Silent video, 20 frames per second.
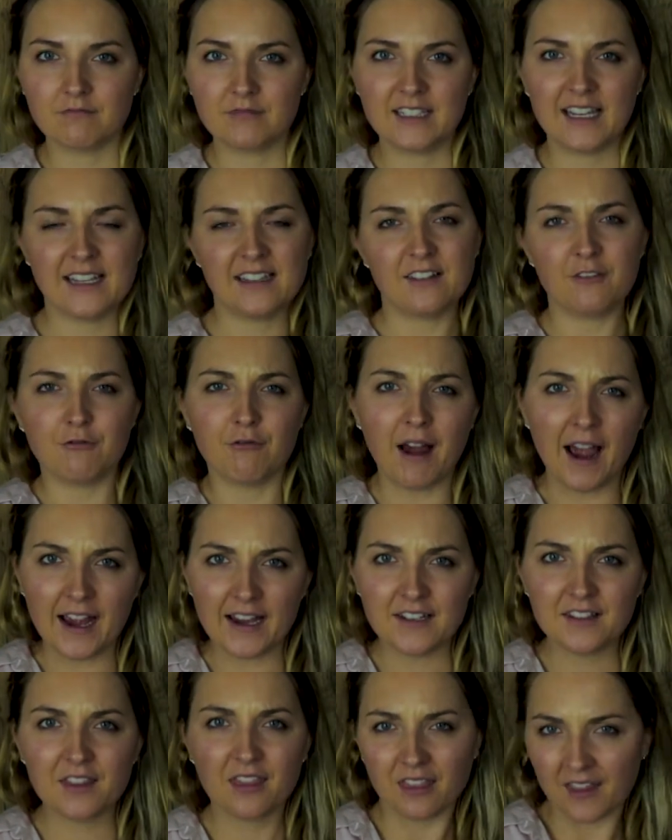get the
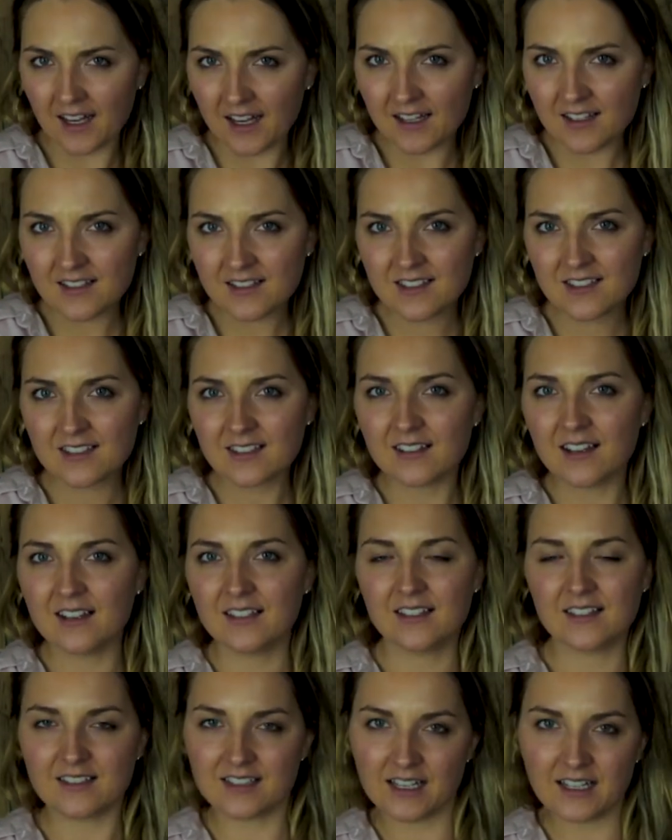right things
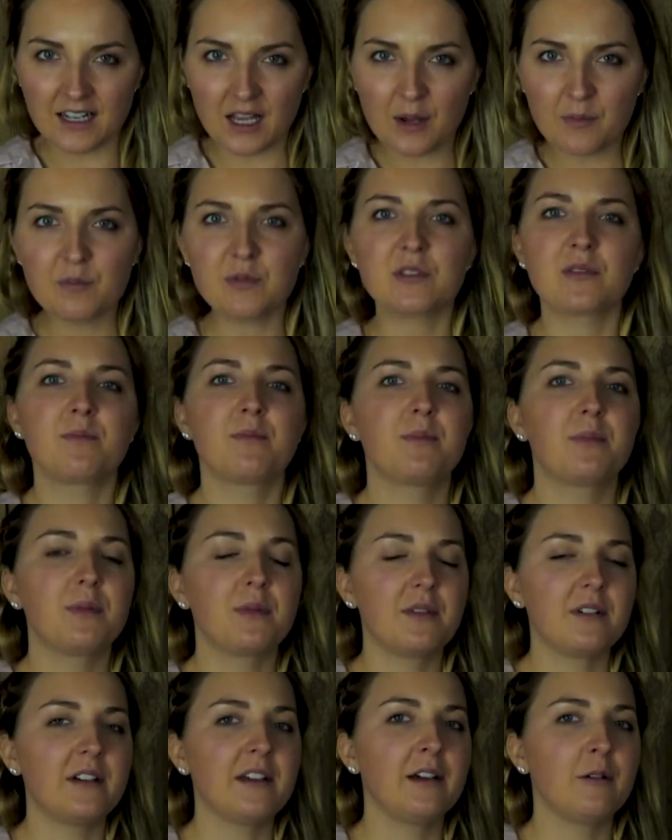and the setups
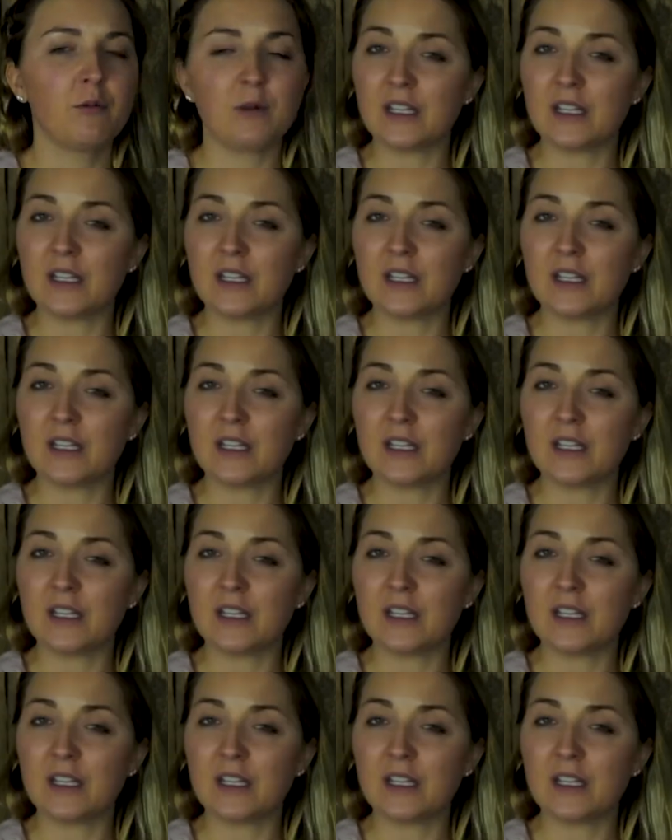uh,